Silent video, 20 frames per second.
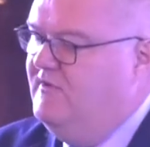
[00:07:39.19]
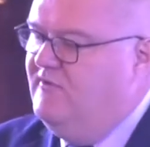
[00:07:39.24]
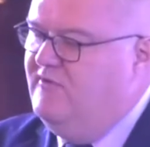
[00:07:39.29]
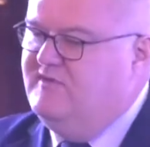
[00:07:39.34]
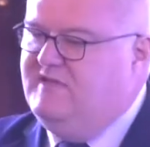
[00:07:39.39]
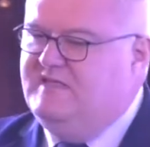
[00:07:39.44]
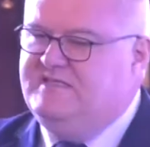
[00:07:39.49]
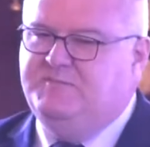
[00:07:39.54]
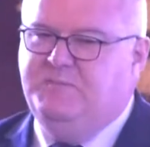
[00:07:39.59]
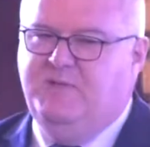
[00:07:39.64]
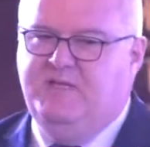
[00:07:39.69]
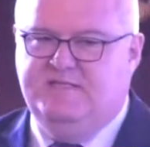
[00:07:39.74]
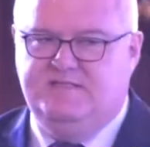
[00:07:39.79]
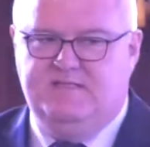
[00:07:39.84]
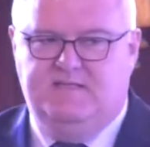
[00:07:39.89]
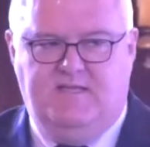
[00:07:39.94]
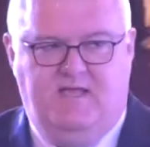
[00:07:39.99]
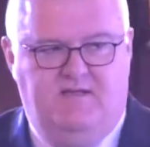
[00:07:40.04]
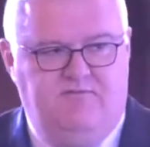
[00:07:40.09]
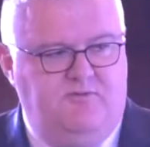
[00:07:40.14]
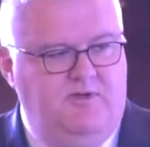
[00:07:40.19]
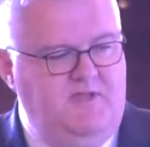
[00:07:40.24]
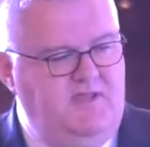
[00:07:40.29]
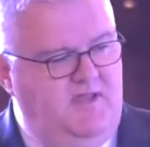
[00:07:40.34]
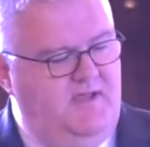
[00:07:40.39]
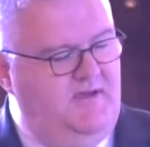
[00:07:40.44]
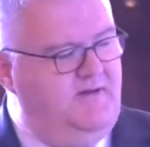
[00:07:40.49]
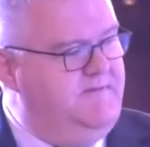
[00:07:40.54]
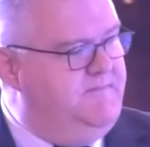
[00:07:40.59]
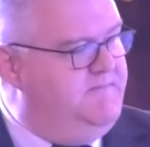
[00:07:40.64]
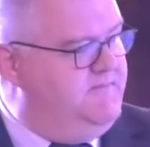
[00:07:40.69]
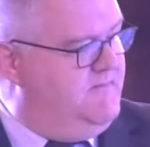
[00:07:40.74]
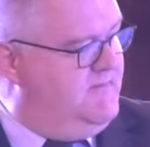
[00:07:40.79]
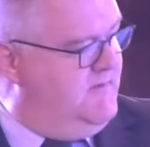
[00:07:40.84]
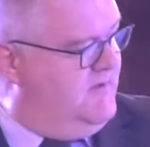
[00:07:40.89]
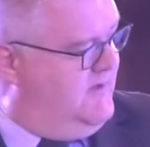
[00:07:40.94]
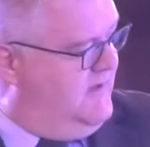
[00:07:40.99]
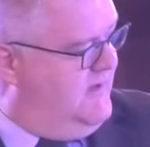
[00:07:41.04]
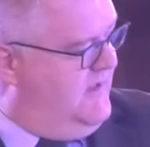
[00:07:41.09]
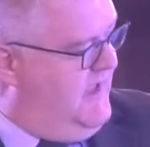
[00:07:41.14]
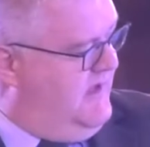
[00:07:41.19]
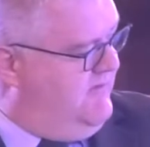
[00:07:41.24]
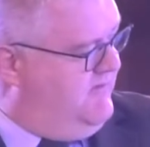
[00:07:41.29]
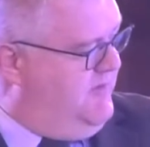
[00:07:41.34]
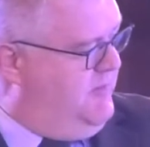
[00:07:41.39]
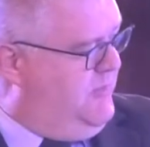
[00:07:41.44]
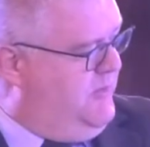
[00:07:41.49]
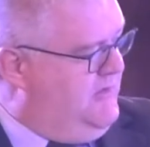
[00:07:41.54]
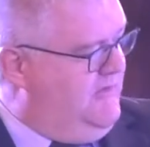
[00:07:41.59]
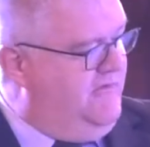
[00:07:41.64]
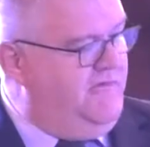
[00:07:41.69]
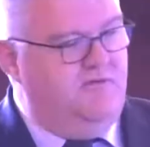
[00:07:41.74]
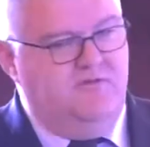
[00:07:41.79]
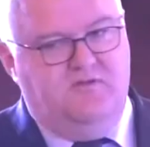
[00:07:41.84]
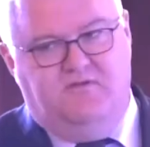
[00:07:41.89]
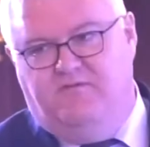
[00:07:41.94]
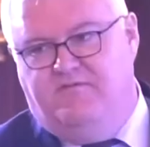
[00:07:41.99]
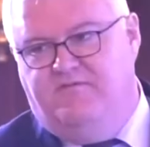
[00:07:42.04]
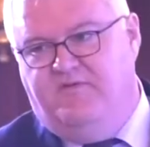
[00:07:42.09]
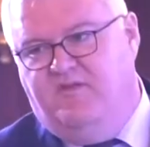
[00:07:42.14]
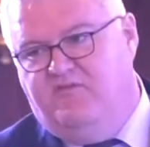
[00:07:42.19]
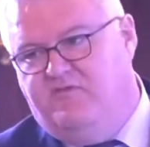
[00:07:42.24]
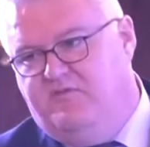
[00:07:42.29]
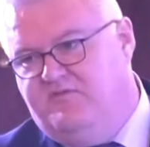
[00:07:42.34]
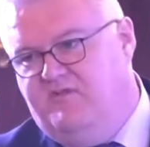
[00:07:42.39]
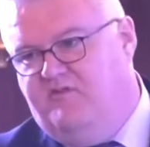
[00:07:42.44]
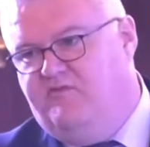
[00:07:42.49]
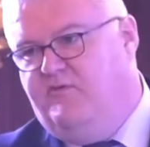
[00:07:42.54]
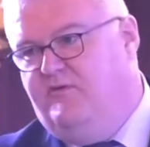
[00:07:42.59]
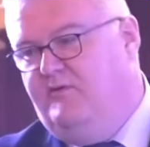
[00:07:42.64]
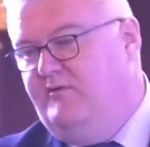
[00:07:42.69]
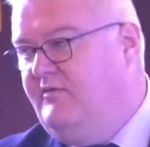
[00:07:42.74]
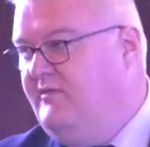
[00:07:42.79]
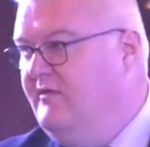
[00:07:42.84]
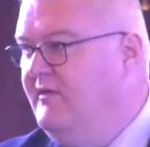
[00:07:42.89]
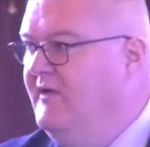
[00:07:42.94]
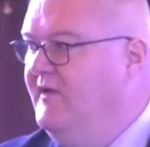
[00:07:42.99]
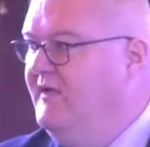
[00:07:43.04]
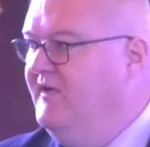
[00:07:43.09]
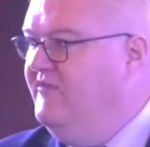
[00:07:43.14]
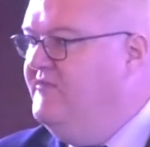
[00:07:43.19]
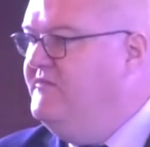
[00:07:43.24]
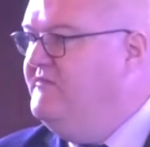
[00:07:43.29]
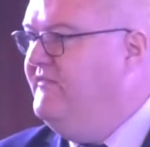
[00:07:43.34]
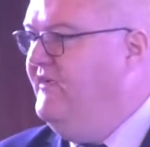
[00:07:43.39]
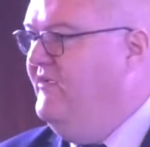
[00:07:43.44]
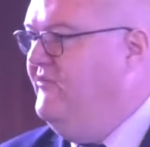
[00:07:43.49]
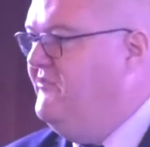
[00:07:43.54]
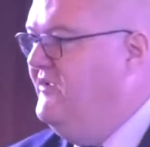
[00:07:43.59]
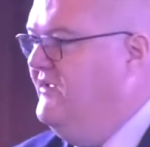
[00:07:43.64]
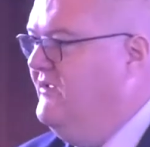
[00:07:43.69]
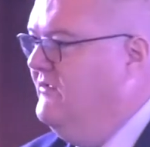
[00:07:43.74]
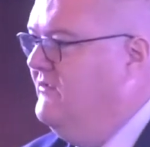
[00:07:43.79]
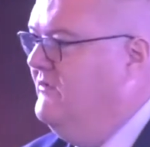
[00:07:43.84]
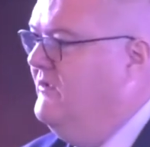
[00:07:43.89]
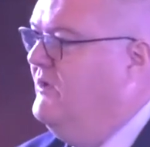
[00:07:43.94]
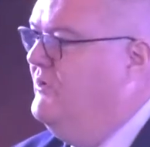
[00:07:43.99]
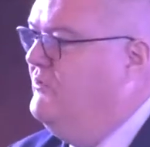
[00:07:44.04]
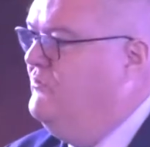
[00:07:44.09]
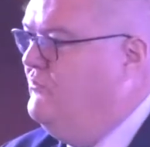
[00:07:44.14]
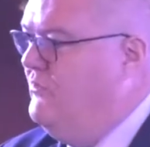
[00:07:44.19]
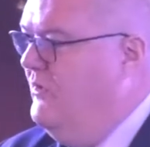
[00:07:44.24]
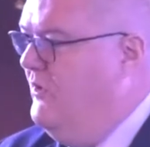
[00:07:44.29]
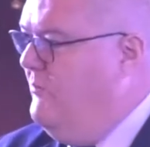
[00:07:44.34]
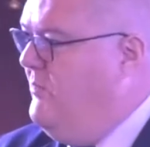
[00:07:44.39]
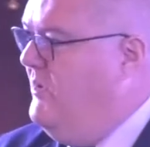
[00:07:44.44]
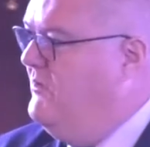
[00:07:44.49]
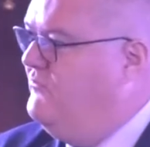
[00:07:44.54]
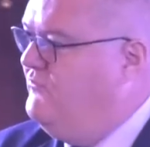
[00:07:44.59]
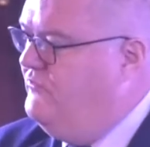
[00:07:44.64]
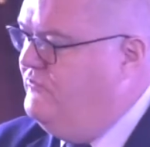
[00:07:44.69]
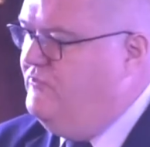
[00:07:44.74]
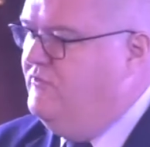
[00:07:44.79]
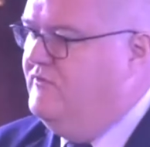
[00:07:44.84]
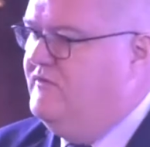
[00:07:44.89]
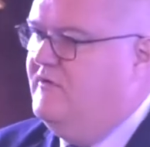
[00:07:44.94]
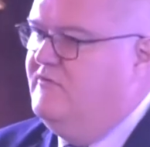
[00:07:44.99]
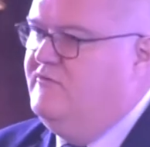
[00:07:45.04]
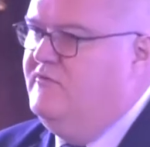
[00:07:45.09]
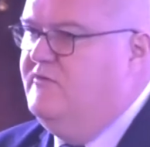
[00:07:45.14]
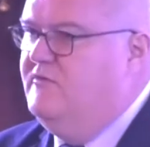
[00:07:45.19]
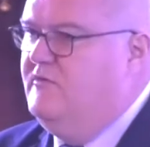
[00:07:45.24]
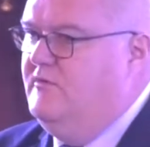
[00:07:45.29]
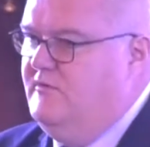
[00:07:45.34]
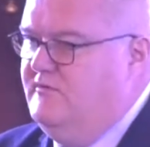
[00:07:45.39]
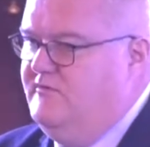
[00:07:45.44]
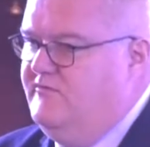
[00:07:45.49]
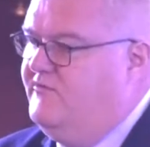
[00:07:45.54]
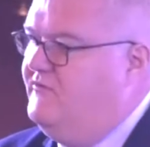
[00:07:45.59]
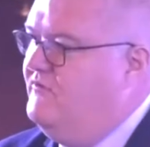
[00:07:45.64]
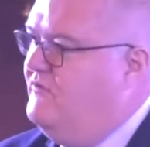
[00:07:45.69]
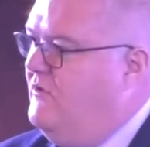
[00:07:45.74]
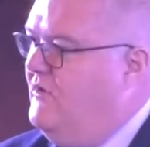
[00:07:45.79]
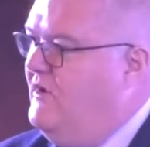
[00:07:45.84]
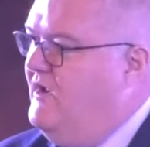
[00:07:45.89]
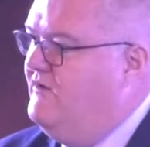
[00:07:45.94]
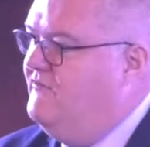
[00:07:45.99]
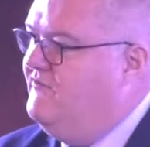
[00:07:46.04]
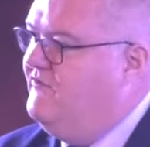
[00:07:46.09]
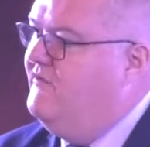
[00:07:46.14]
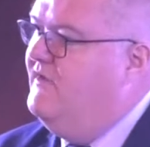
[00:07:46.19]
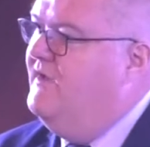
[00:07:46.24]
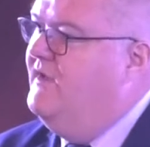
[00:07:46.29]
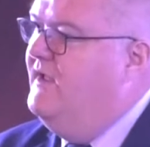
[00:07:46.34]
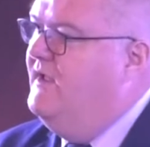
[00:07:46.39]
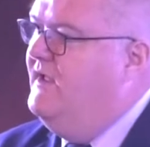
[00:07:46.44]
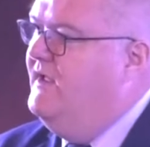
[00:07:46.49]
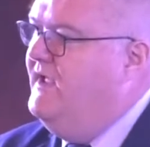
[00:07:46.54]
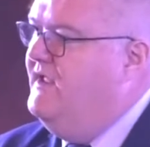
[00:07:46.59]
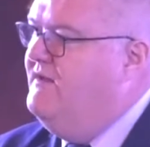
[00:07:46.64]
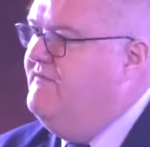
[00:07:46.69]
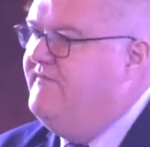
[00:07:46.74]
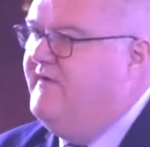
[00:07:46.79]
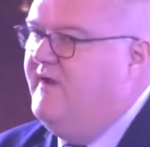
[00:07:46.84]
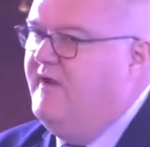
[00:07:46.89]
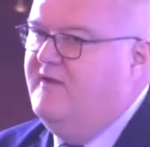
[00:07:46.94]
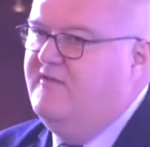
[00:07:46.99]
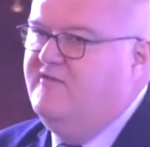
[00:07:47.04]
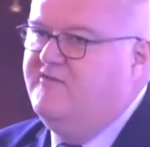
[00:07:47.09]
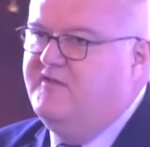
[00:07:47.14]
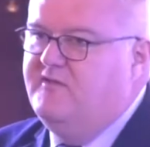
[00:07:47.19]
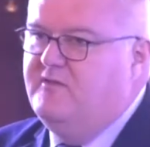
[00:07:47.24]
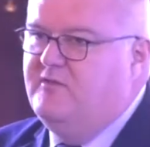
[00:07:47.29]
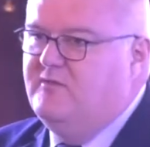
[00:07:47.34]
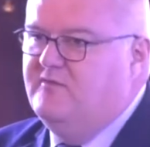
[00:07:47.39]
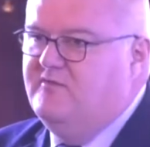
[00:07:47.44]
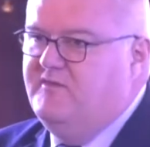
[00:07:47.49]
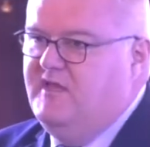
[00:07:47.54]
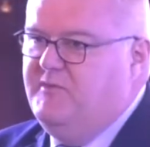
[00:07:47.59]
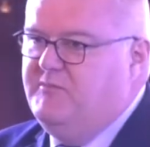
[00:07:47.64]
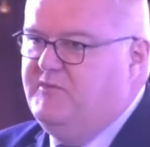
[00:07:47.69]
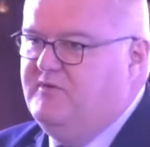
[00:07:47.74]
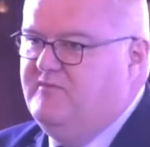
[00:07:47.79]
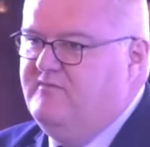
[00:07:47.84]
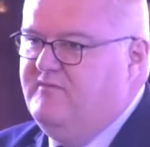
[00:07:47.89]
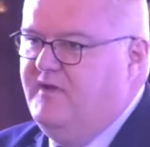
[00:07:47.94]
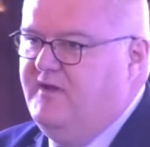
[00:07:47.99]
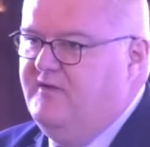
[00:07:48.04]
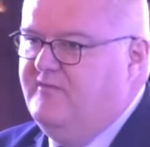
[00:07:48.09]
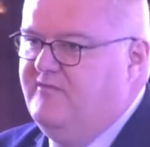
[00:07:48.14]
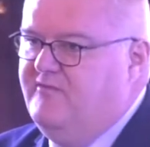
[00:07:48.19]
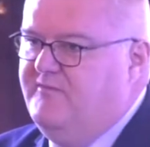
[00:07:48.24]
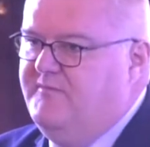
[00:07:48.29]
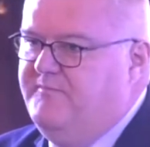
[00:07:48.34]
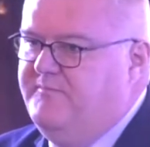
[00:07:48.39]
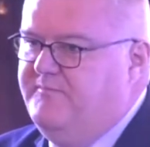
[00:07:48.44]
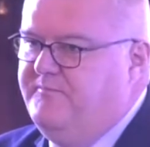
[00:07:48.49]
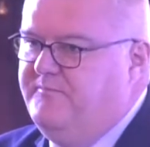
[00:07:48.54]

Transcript: So this means that every year, every person on the face of this earth is investing to about $2,000 in violence and the containment of violence.